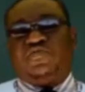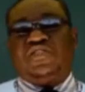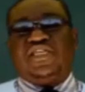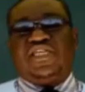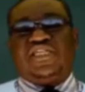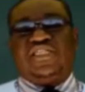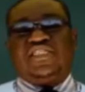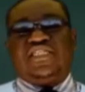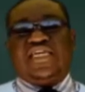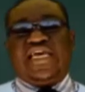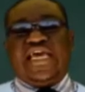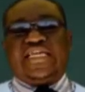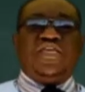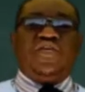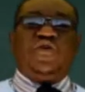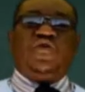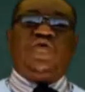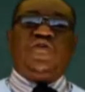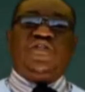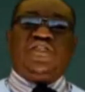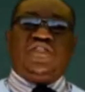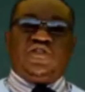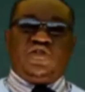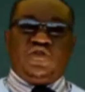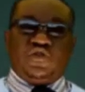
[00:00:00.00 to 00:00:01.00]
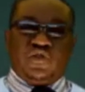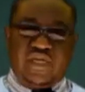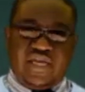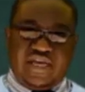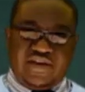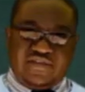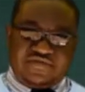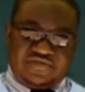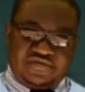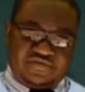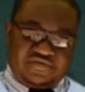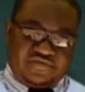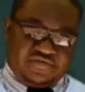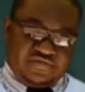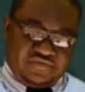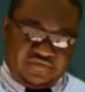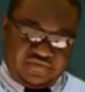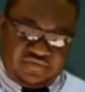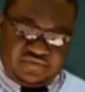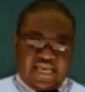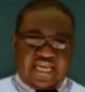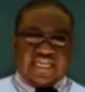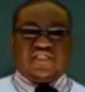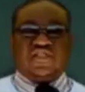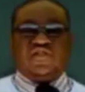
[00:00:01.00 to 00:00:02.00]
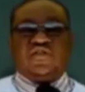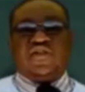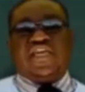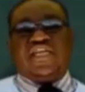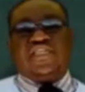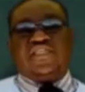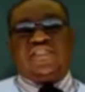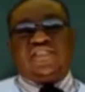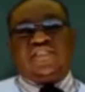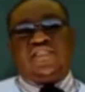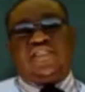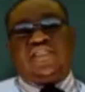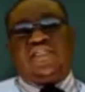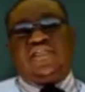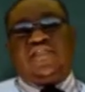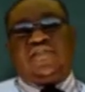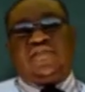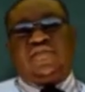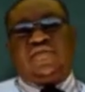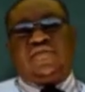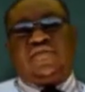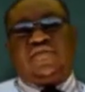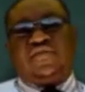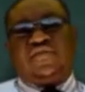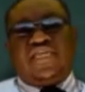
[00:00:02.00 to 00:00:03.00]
object beyond 2F. As you can see,